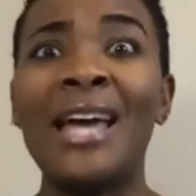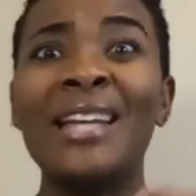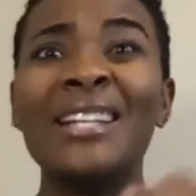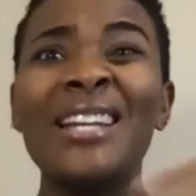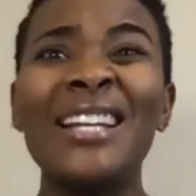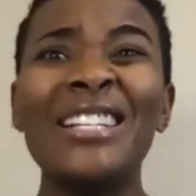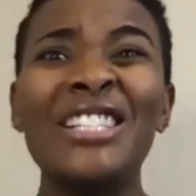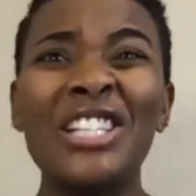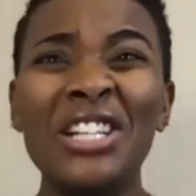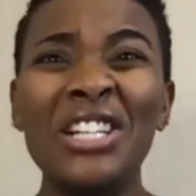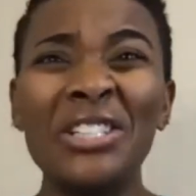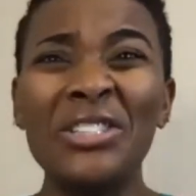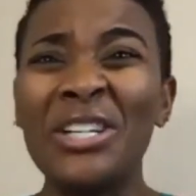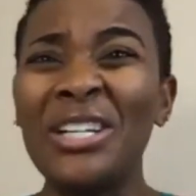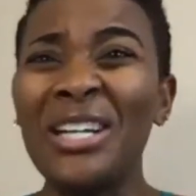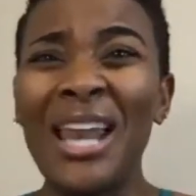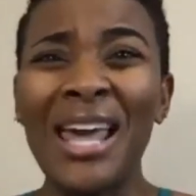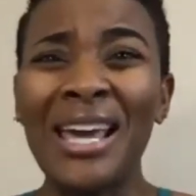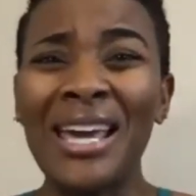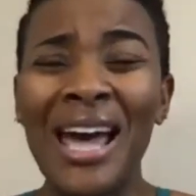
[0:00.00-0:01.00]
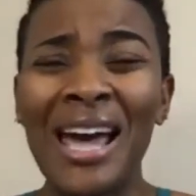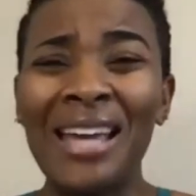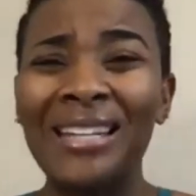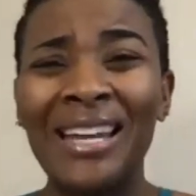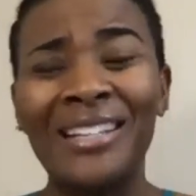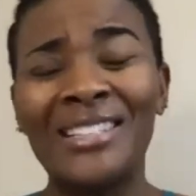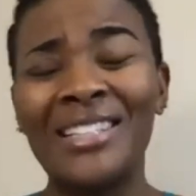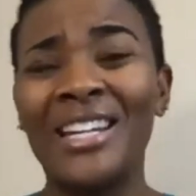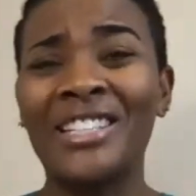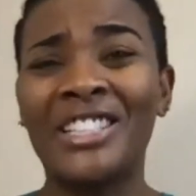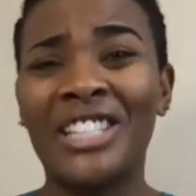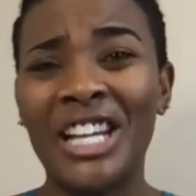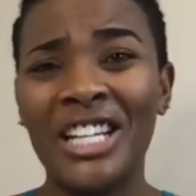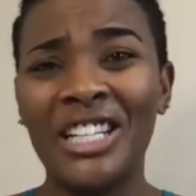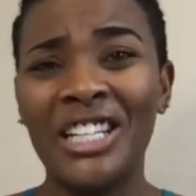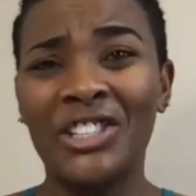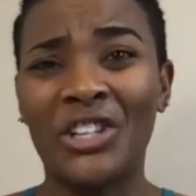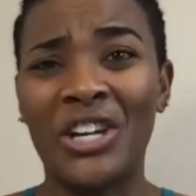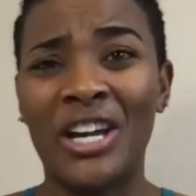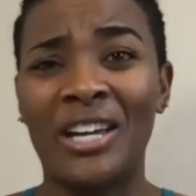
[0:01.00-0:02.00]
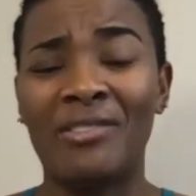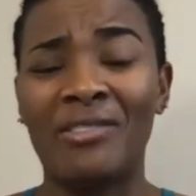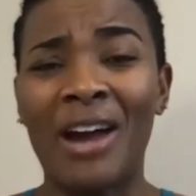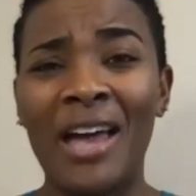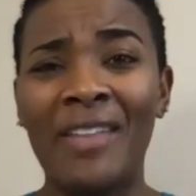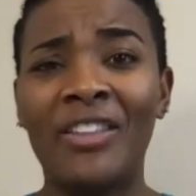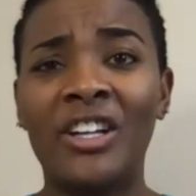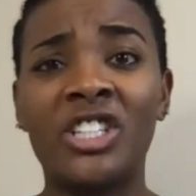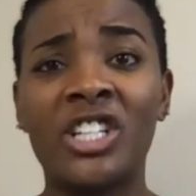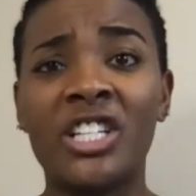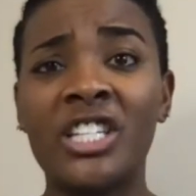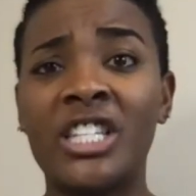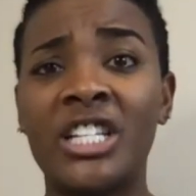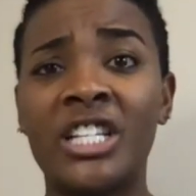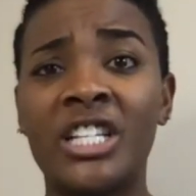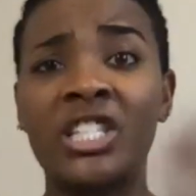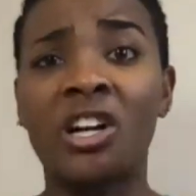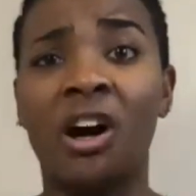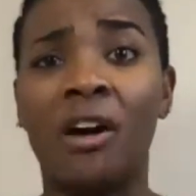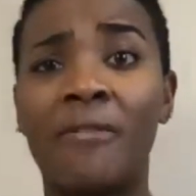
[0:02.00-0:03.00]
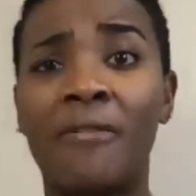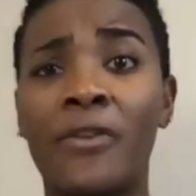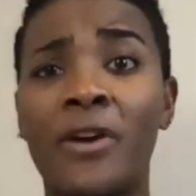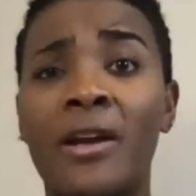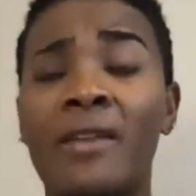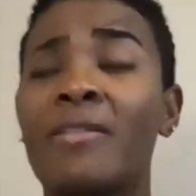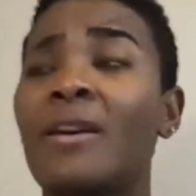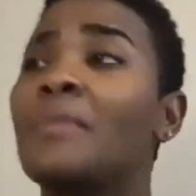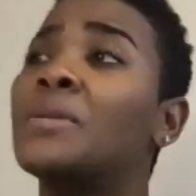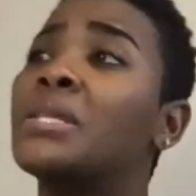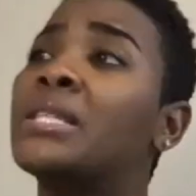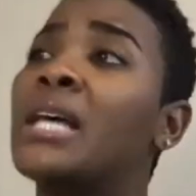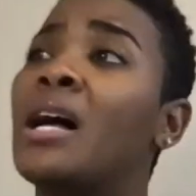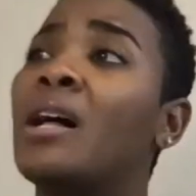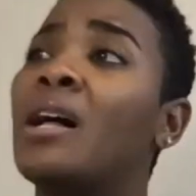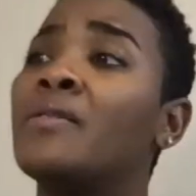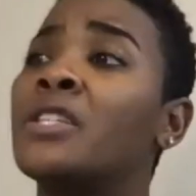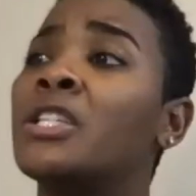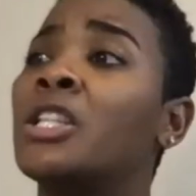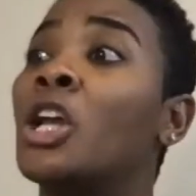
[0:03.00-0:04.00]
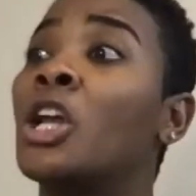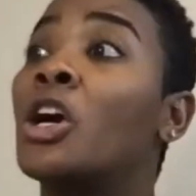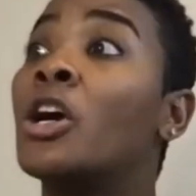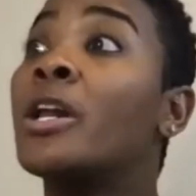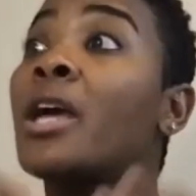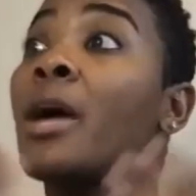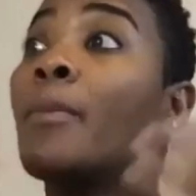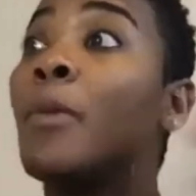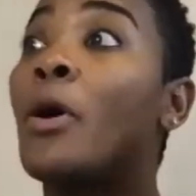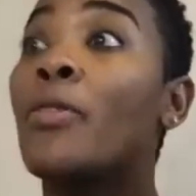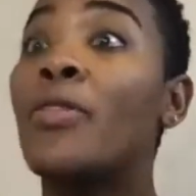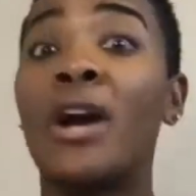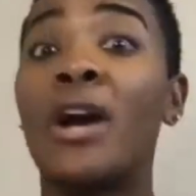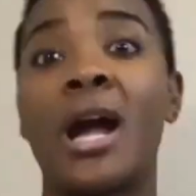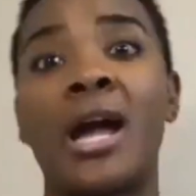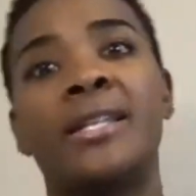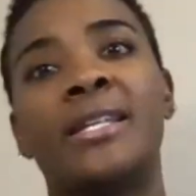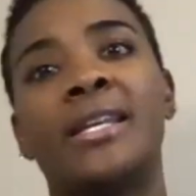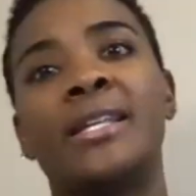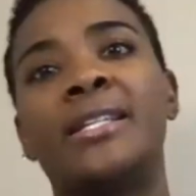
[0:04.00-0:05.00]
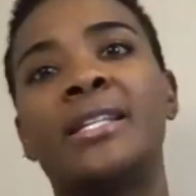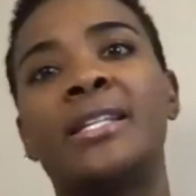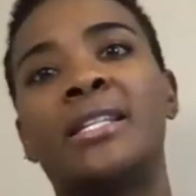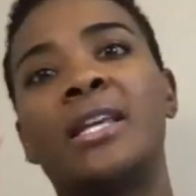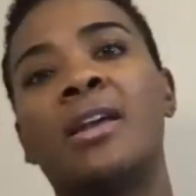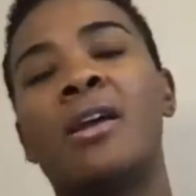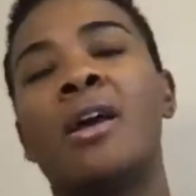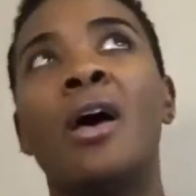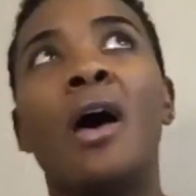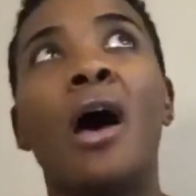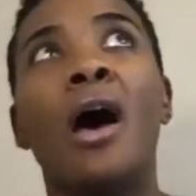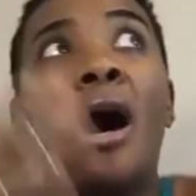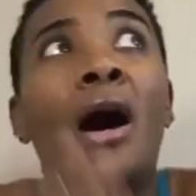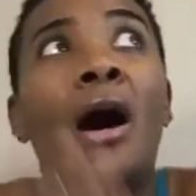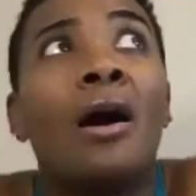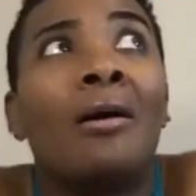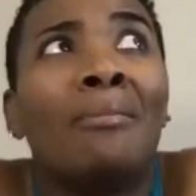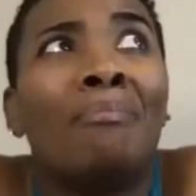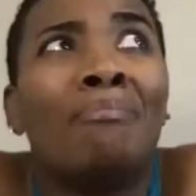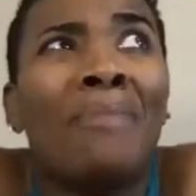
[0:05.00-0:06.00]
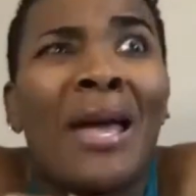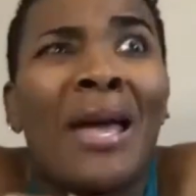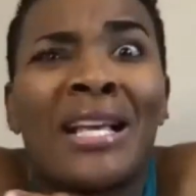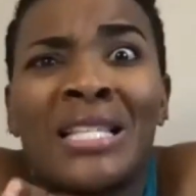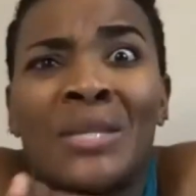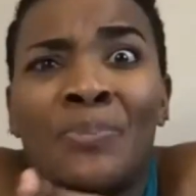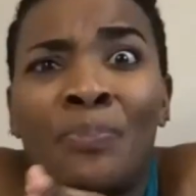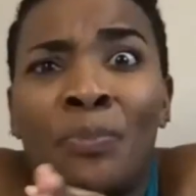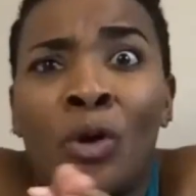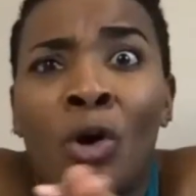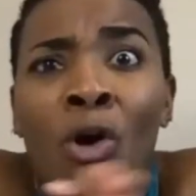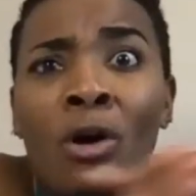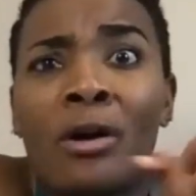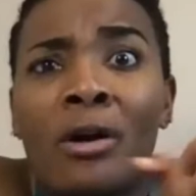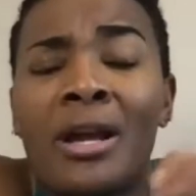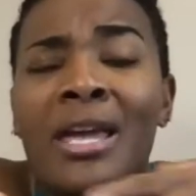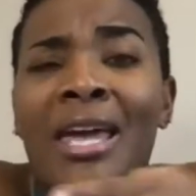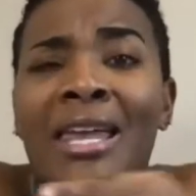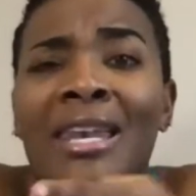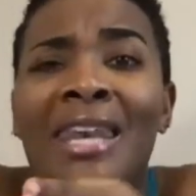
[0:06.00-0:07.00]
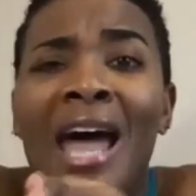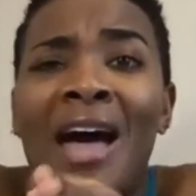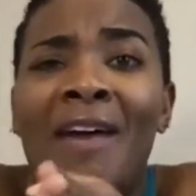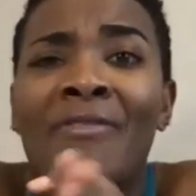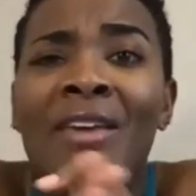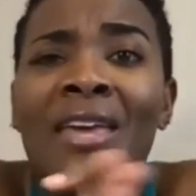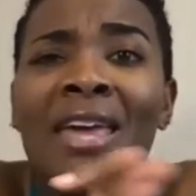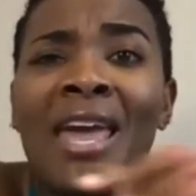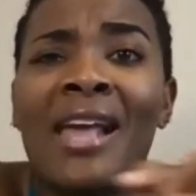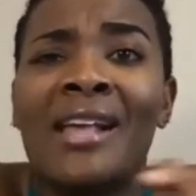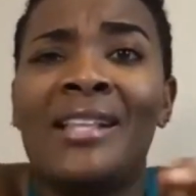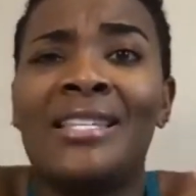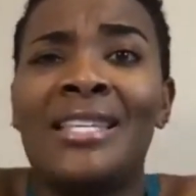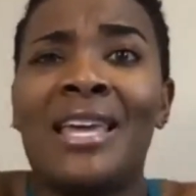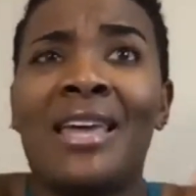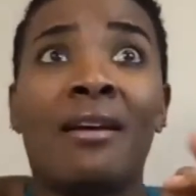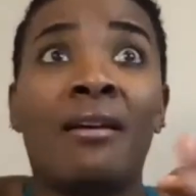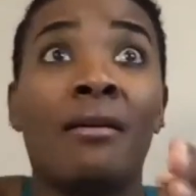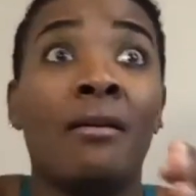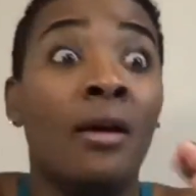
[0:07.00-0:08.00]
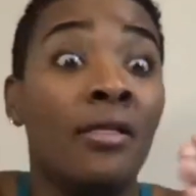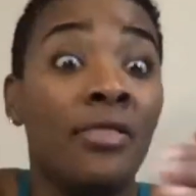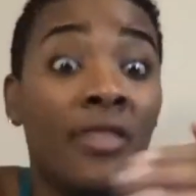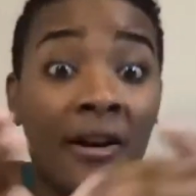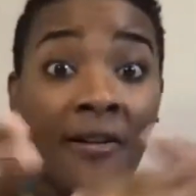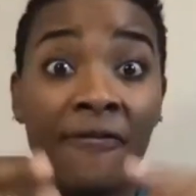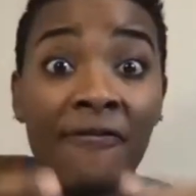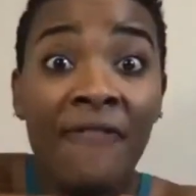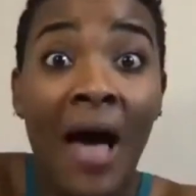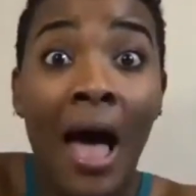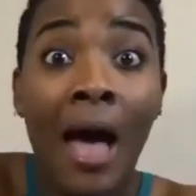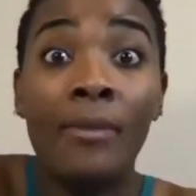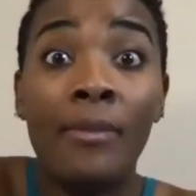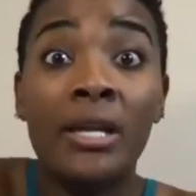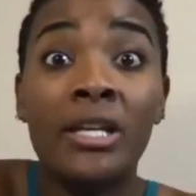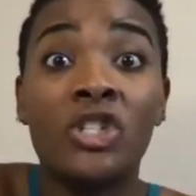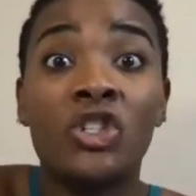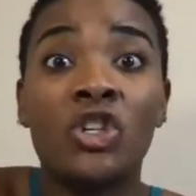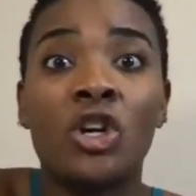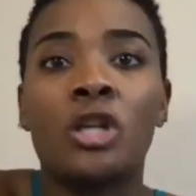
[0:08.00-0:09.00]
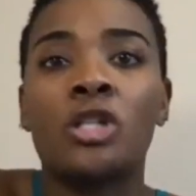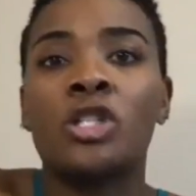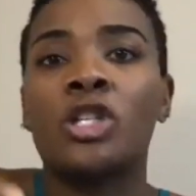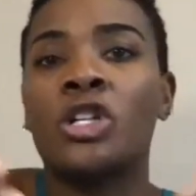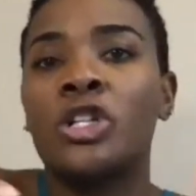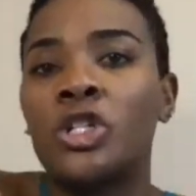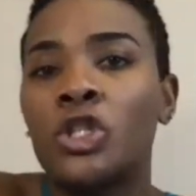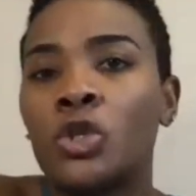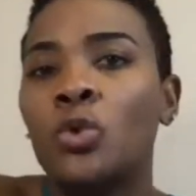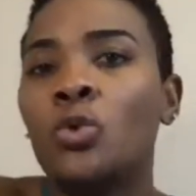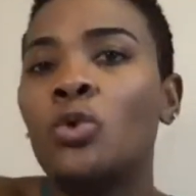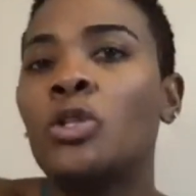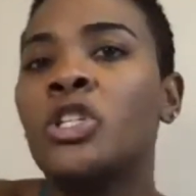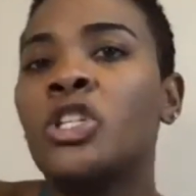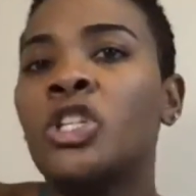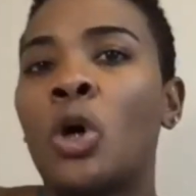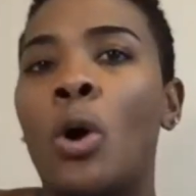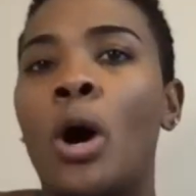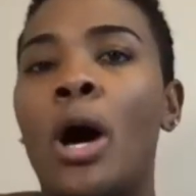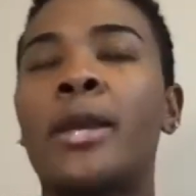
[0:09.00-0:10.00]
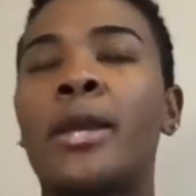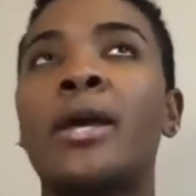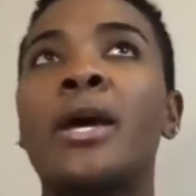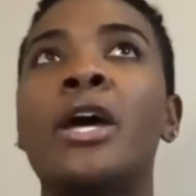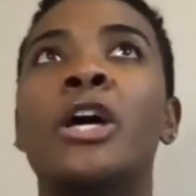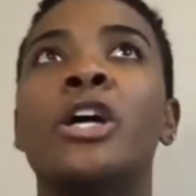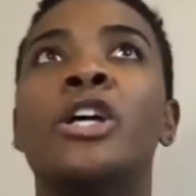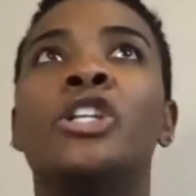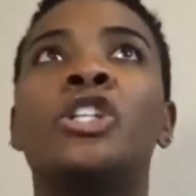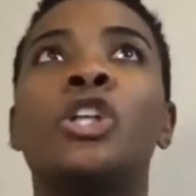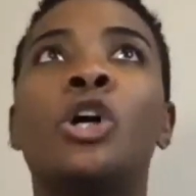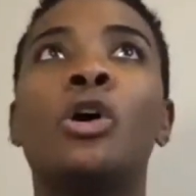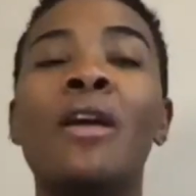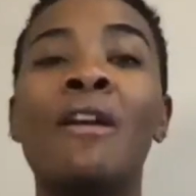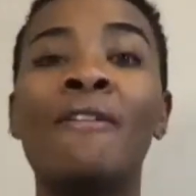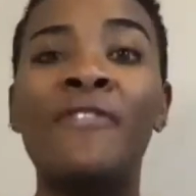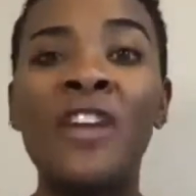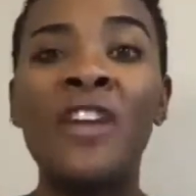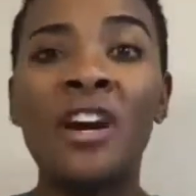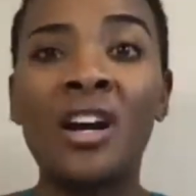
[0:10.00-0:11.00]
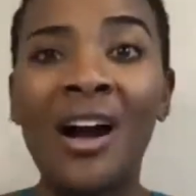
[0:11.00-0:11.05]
And children, oh God, they're children, right? They're just discovering themselves, learning about their identity, exploring and navigating their family structure, school, so on. So if they're